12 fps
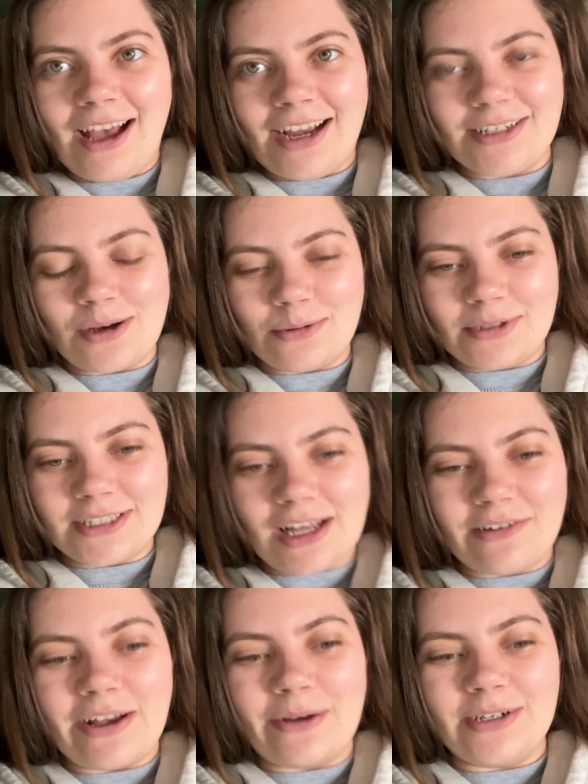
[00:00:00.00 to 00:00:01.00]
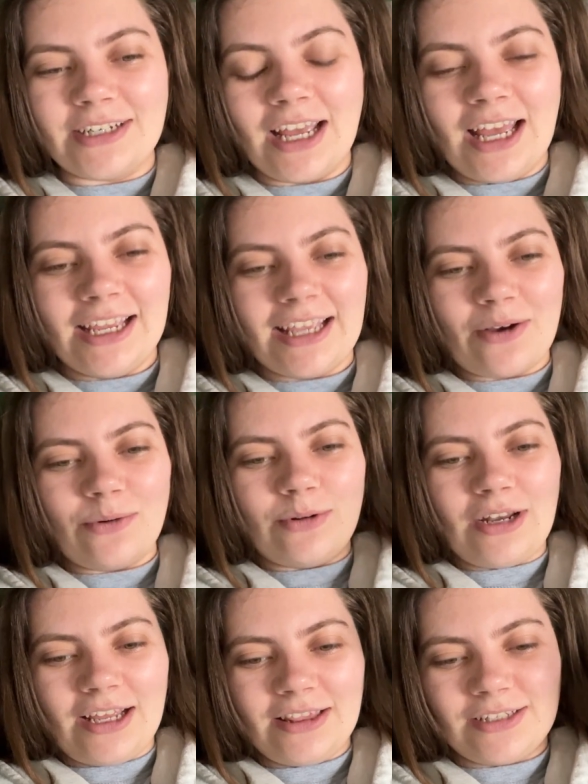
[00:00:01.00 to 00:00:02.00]
I told myself I would get
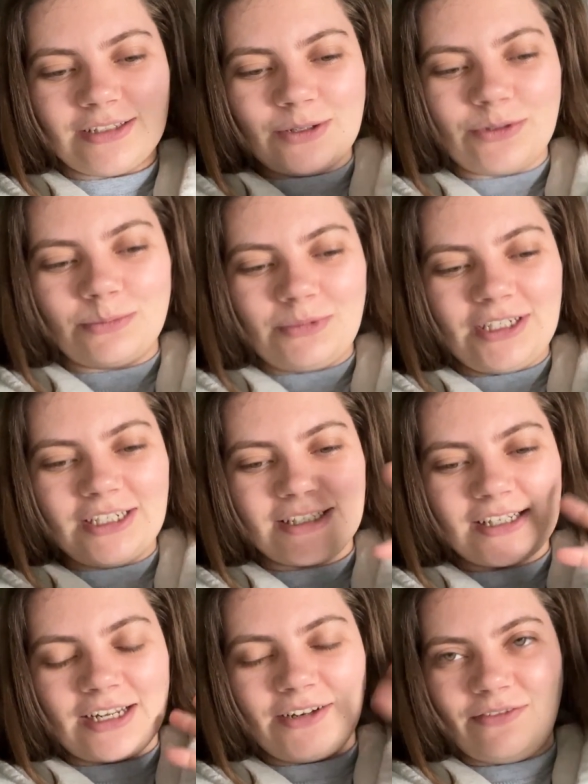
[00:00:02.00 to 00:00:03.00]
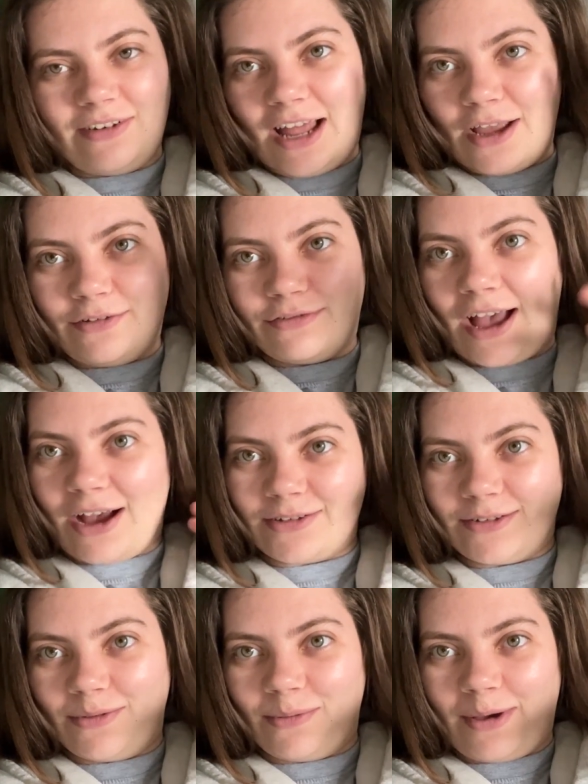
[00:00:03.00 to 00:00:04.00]
all like the social media side of life
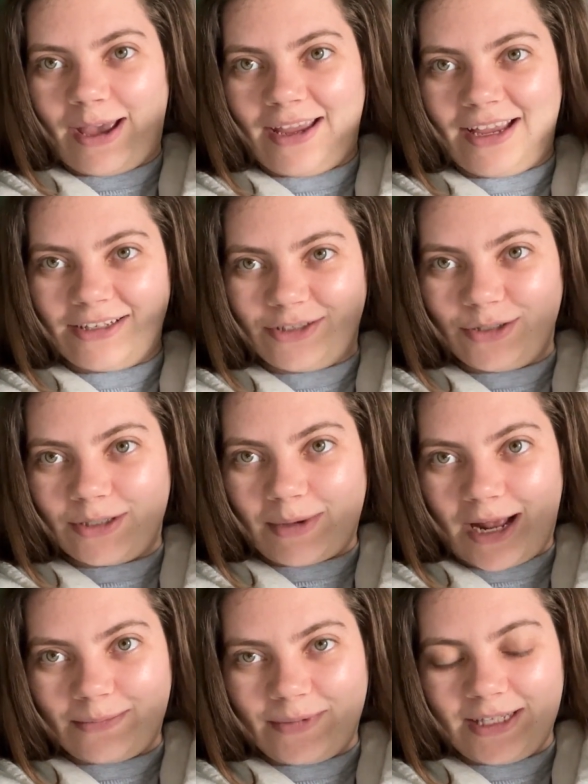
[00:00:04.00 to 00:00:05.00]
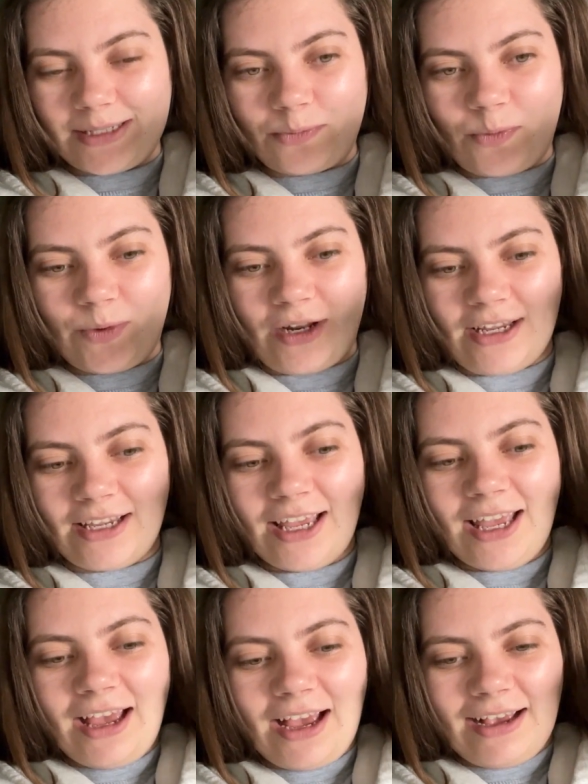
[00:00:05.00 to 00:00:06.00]
out of the way, do some admin this morning,
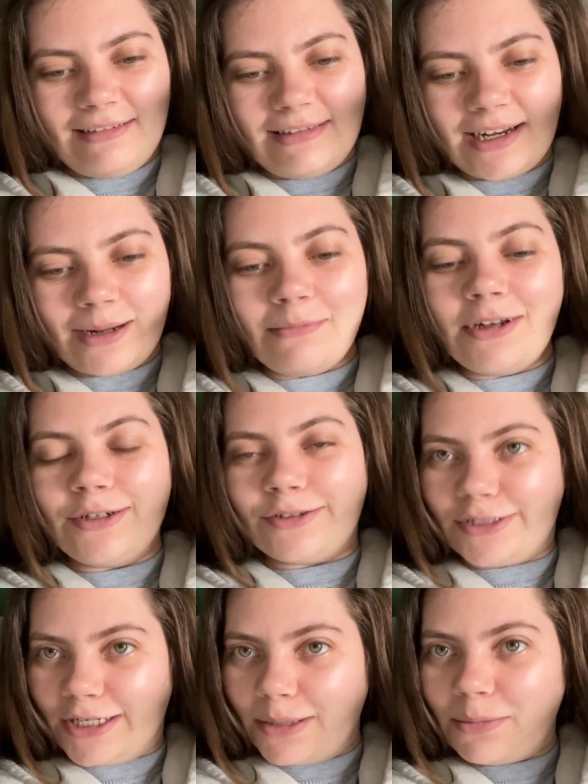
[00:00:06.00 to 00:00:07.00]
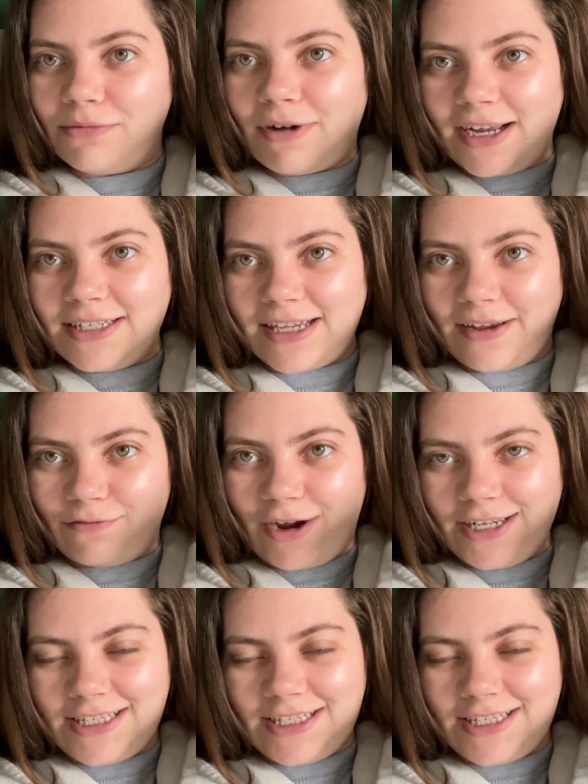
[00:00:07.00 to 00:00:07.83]
and then I'm literally going to be writing.